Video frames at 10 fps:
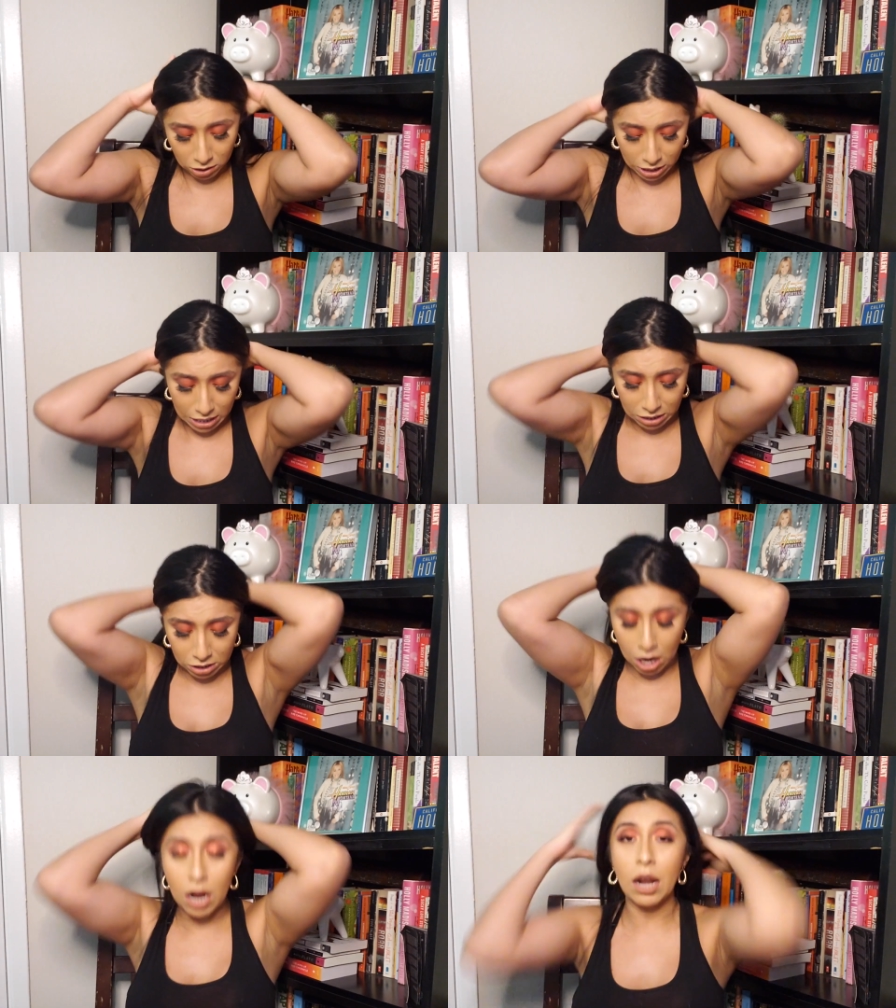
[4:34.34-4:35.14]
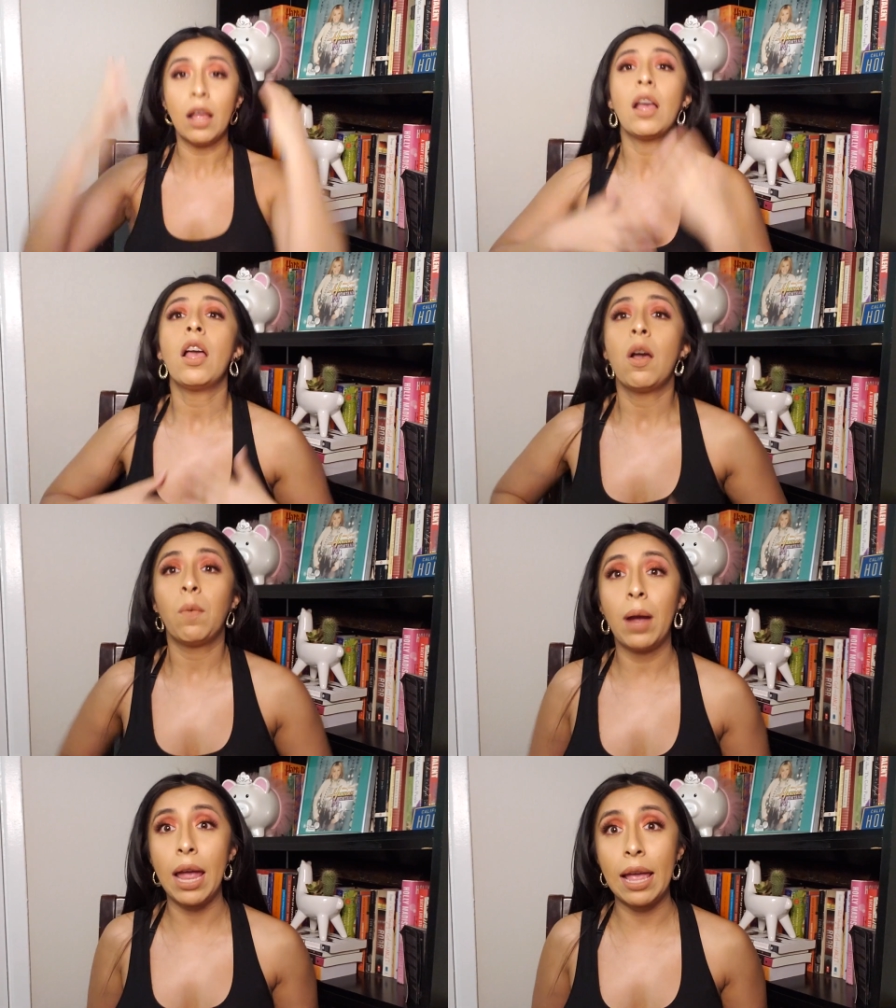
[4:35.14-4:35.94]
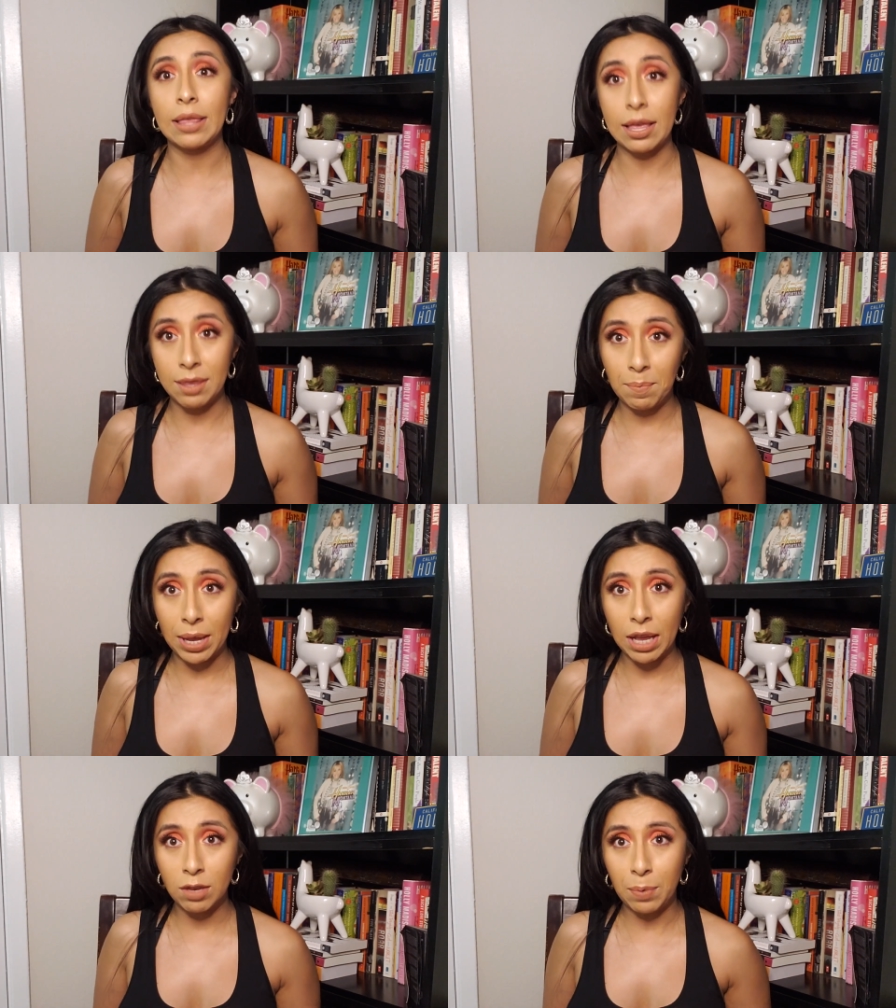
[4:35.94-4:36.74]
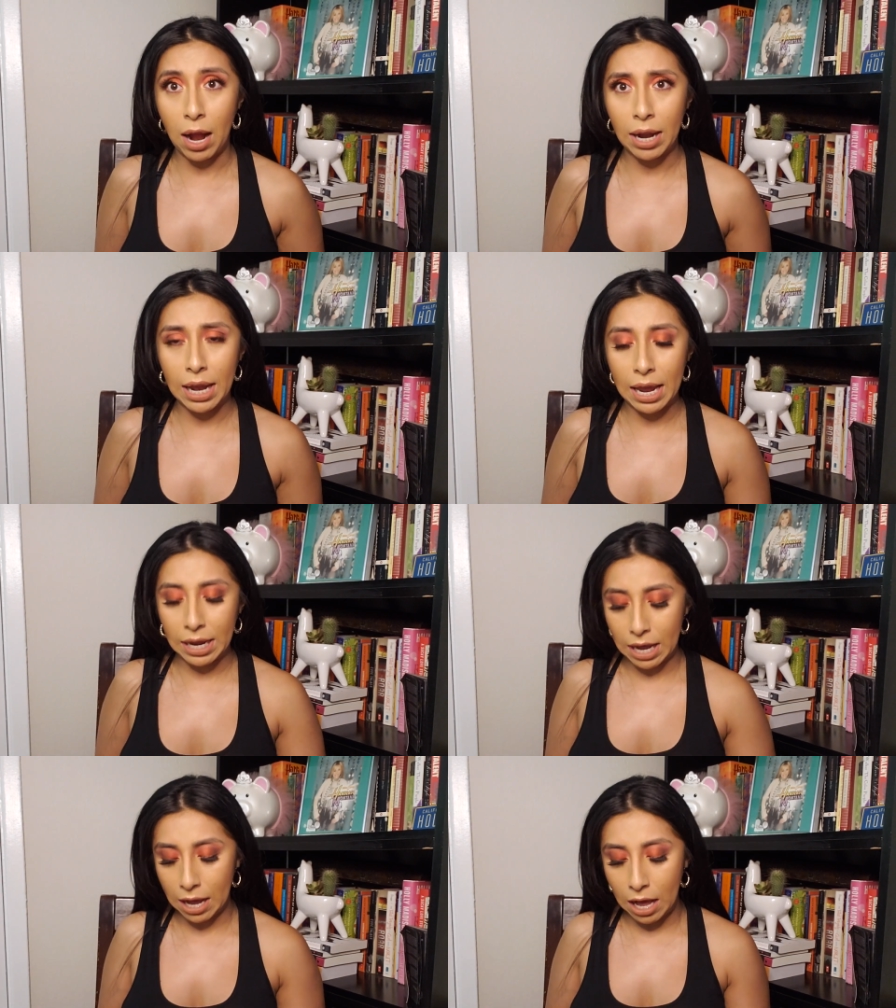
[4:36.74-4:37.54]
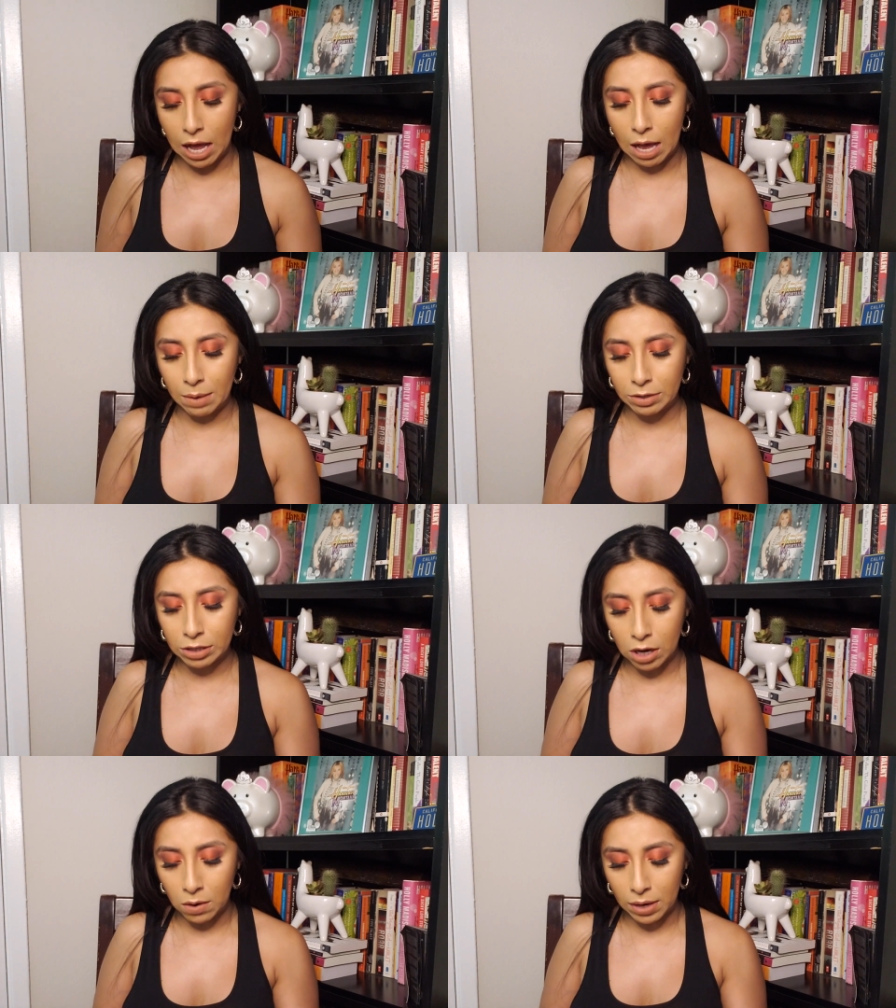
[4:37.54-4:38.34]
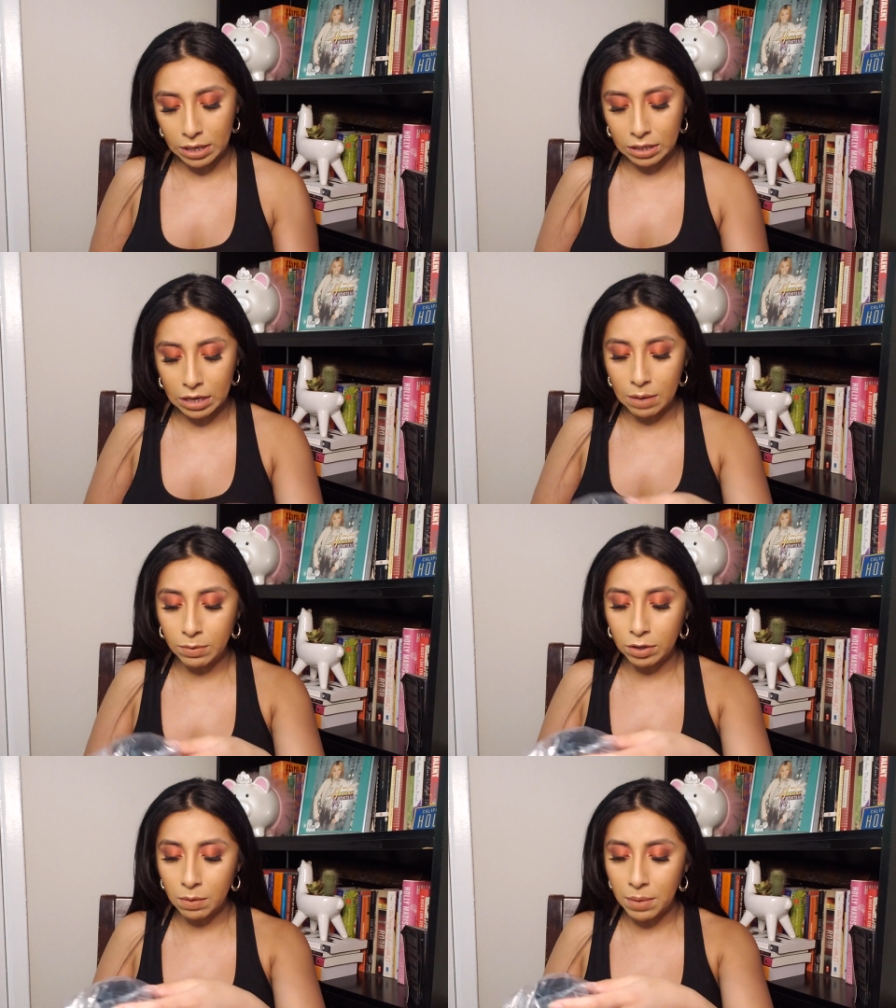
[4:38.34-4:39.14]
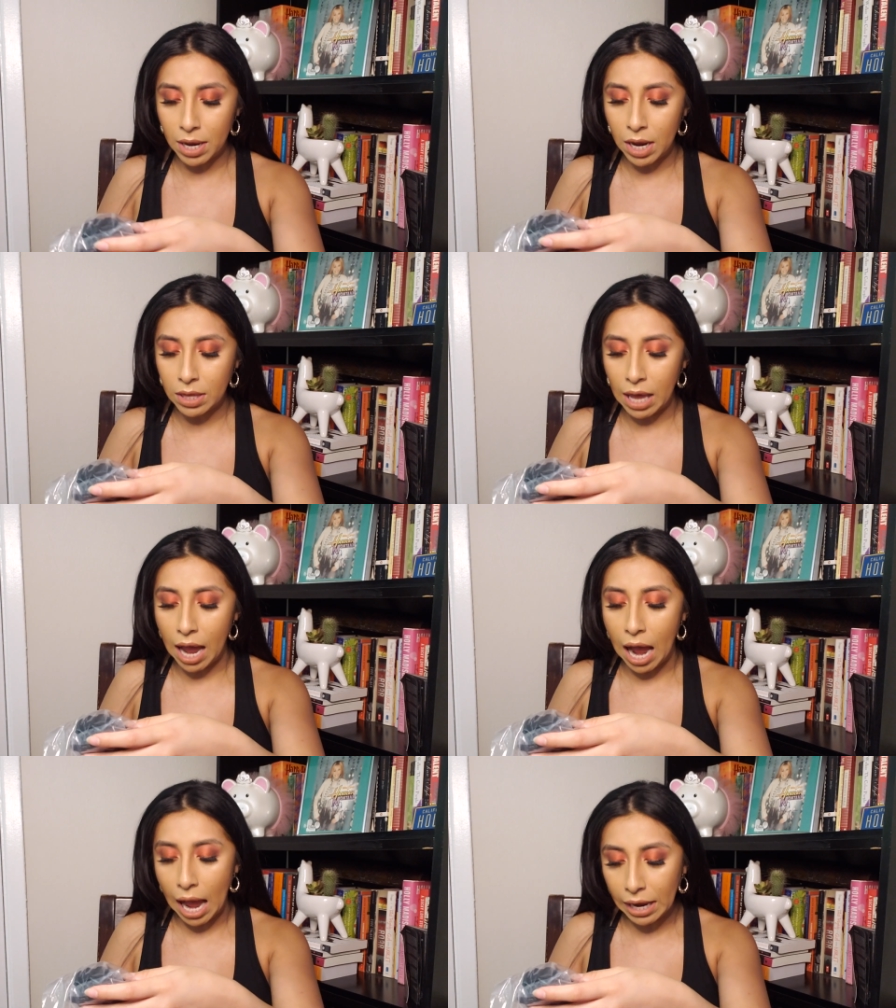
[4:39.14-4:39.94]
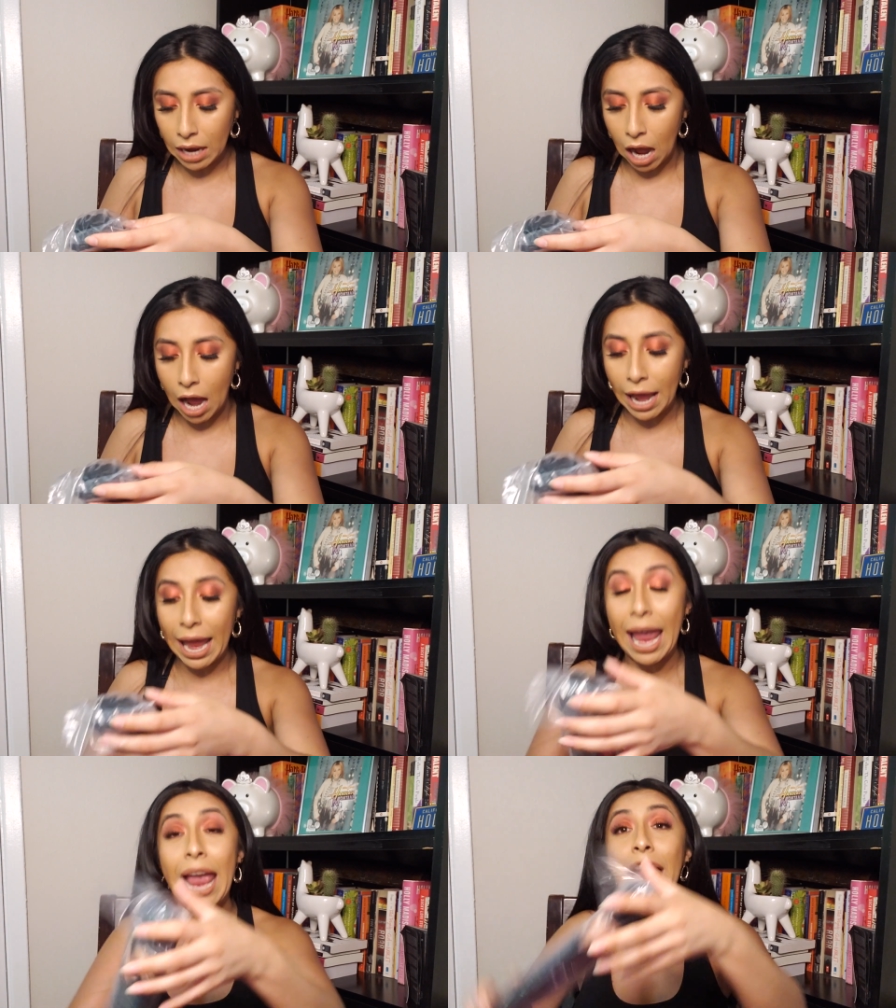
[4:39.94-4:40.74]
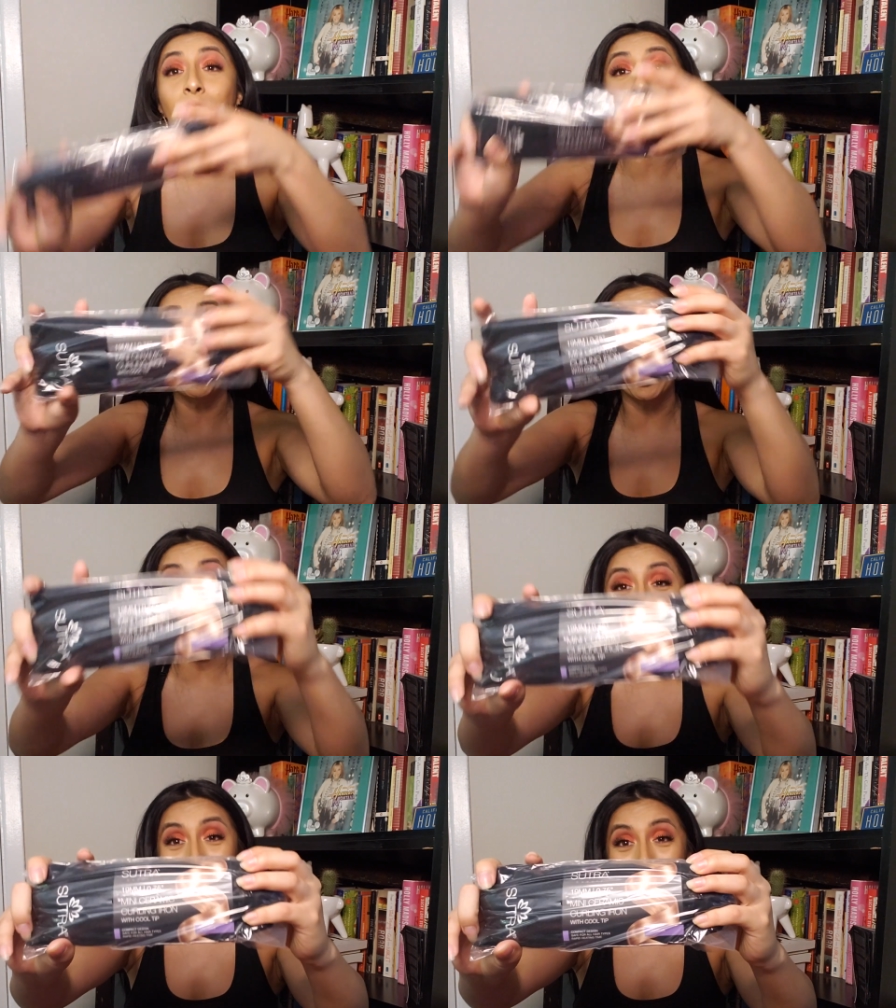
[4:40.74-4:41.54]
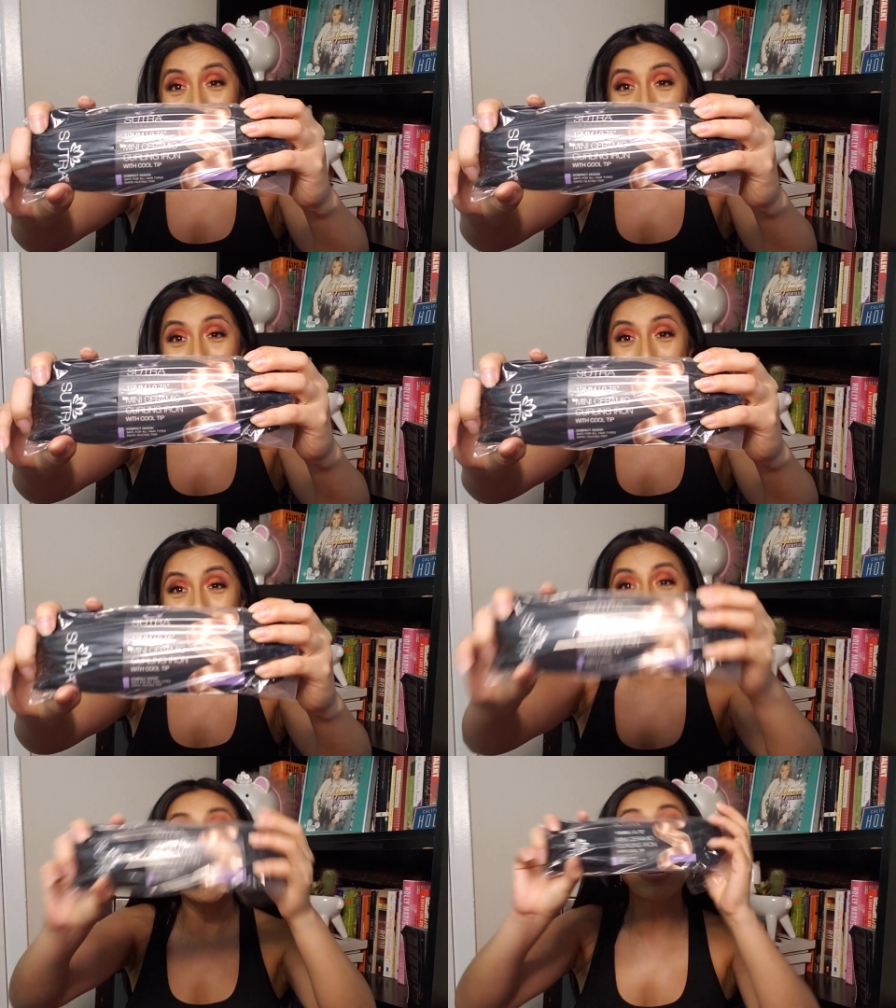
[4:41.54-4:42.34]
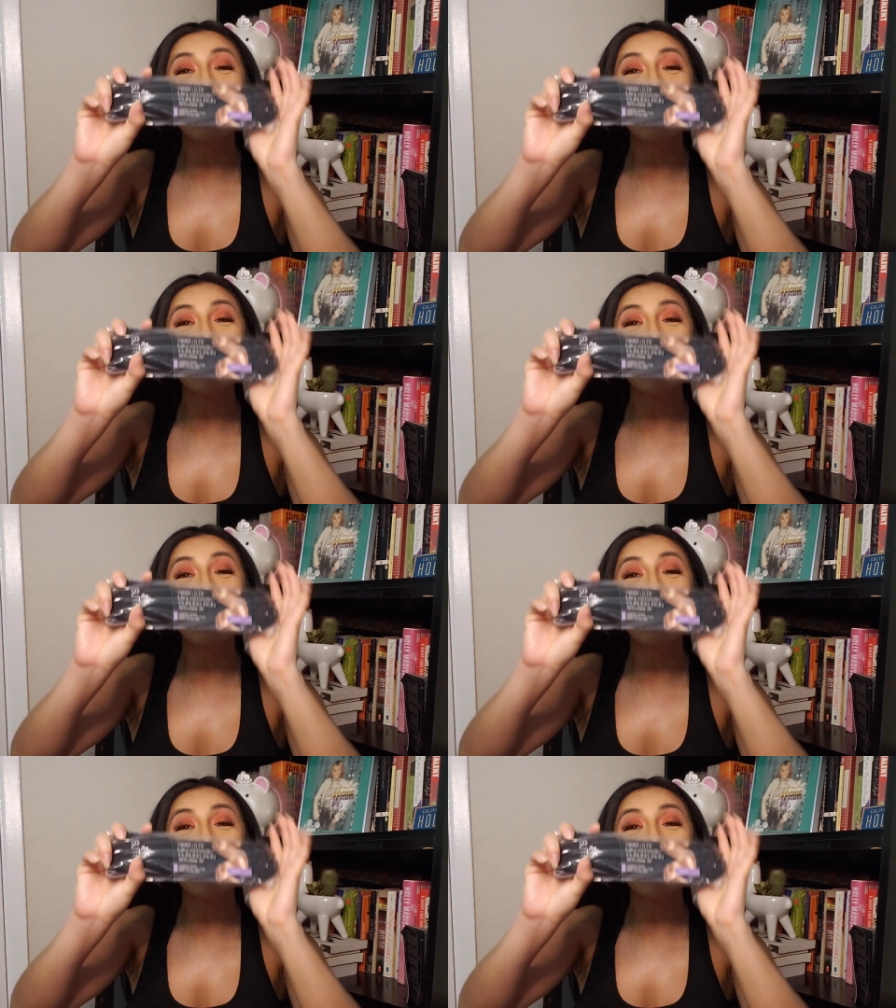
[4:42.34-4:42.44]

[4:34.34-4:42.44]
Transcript: so let's start with the biggest product. So it seems to me that I got a curling iron.